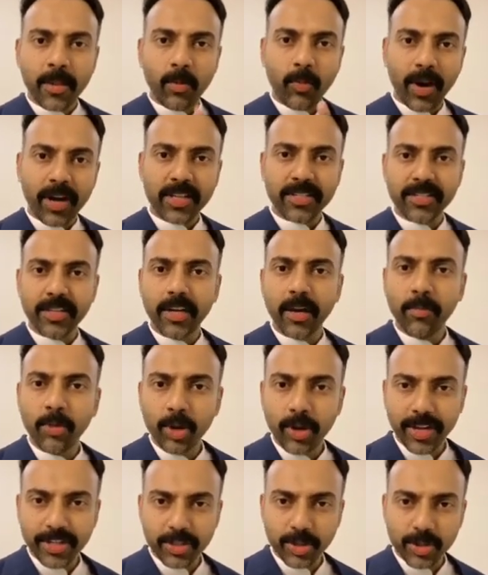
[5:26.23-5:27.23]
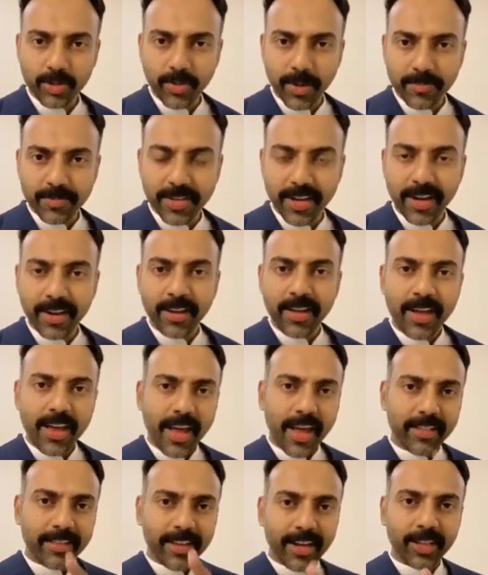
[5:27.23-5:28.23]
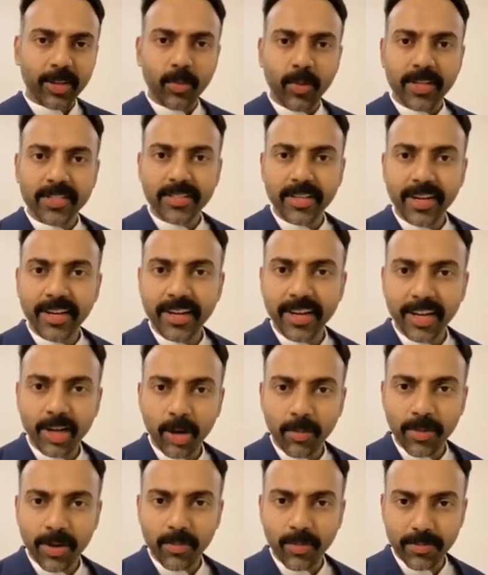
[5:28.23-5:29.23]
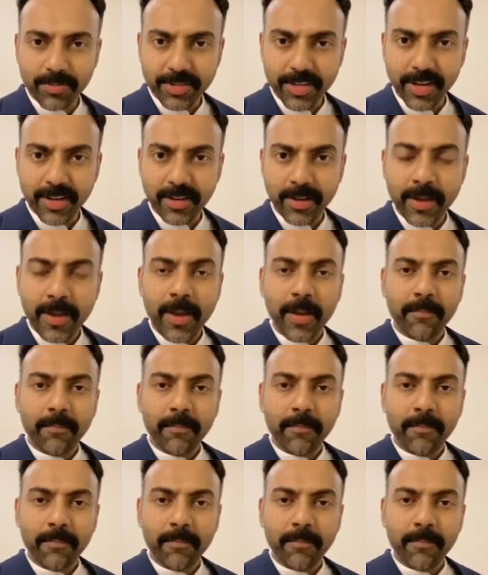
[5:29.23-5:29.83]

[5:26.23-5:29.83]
One is the WHO's website and the other one is the Indian government website.